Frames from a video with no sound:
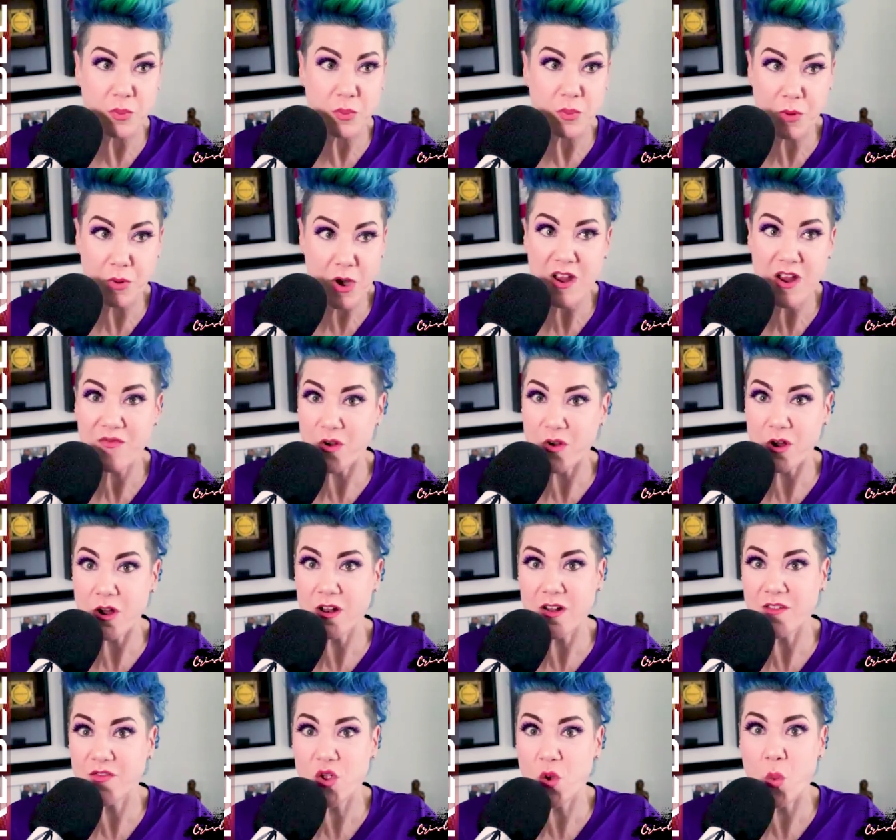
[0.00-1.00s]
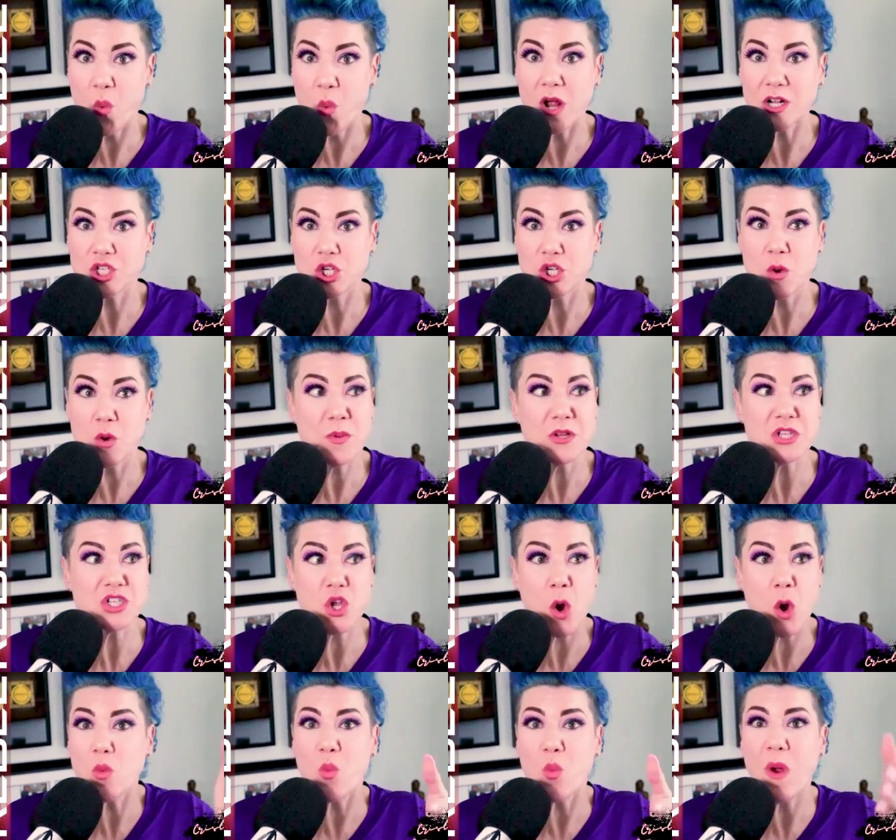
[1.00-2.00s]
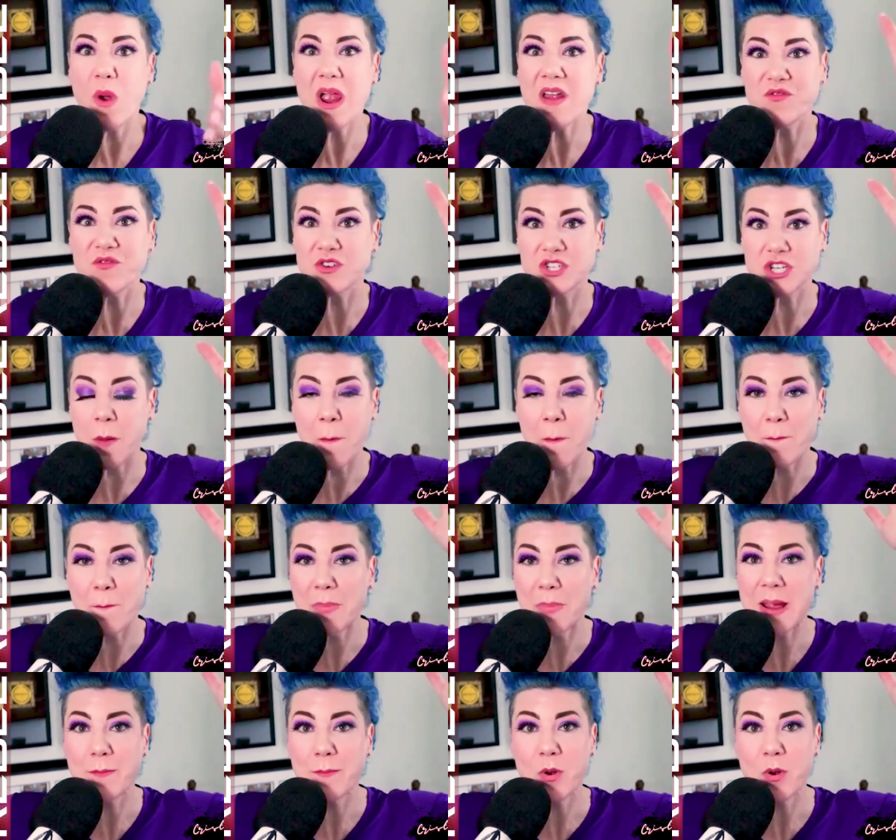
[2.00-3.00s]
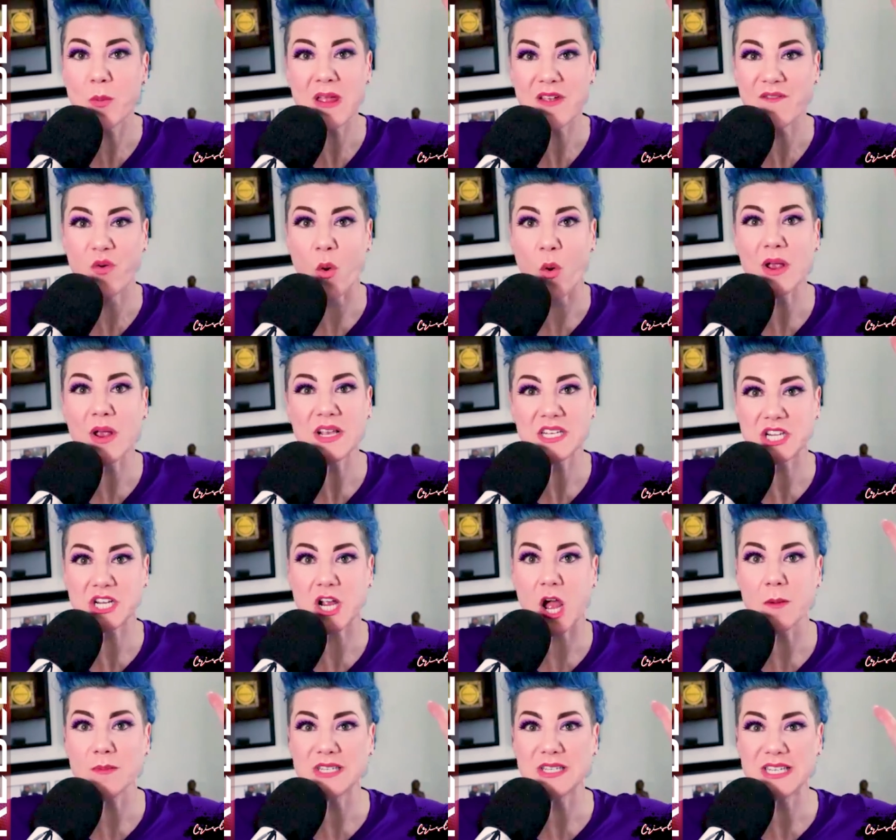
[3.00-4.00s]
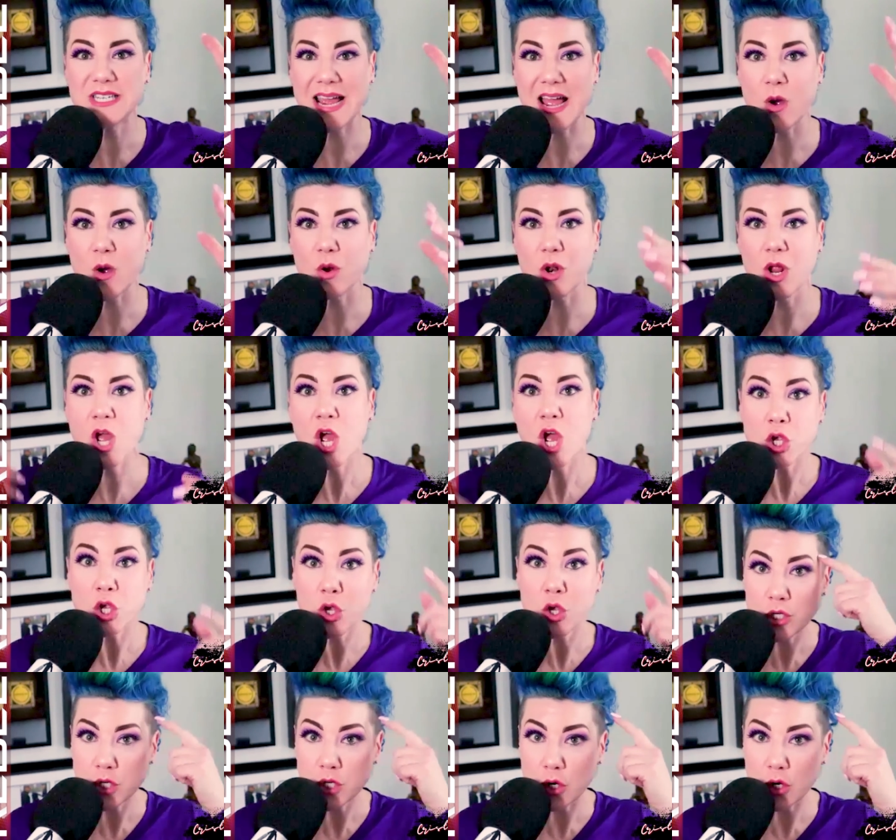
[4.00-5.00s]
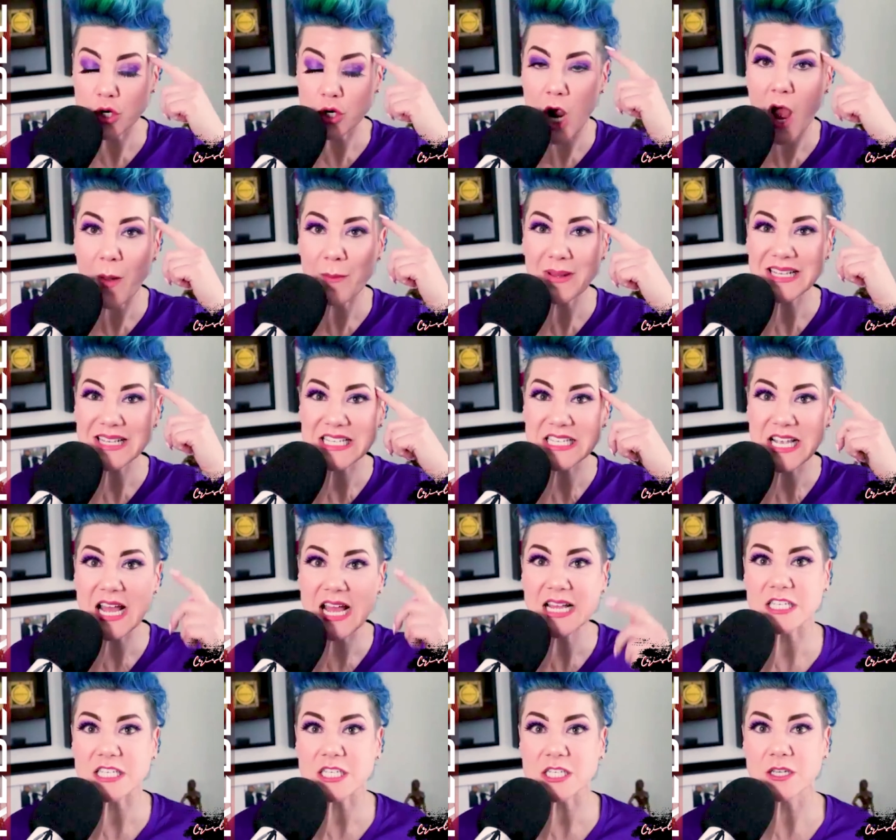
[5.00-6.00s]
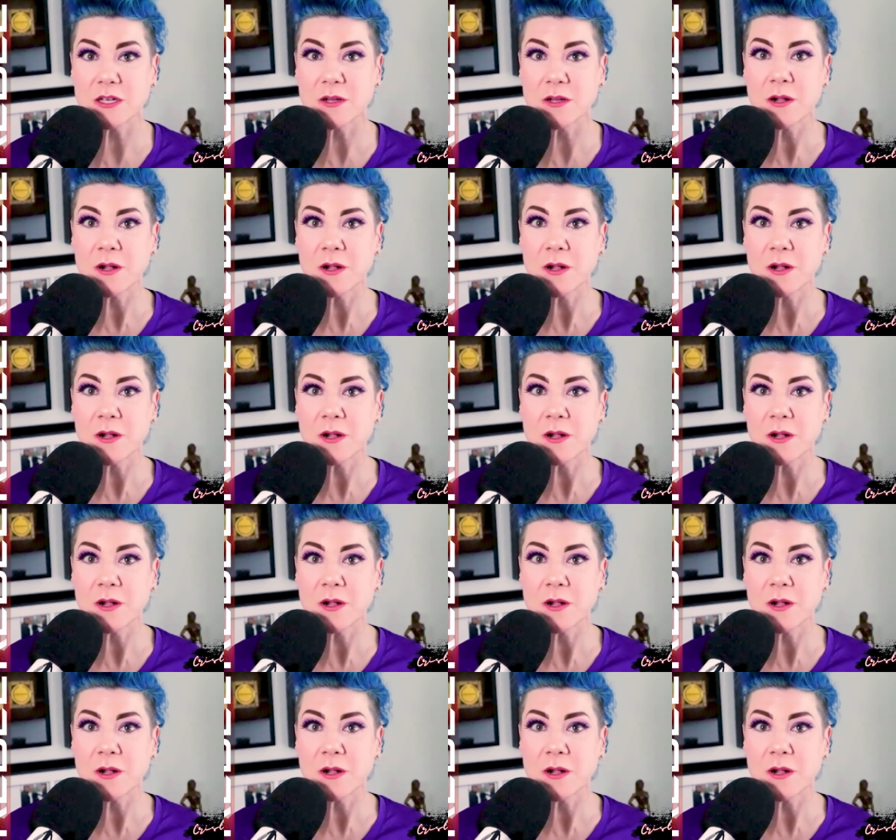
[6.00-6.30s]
Pray for it if you want to, but don't wait for some big booming voice to come down. Use your common sense.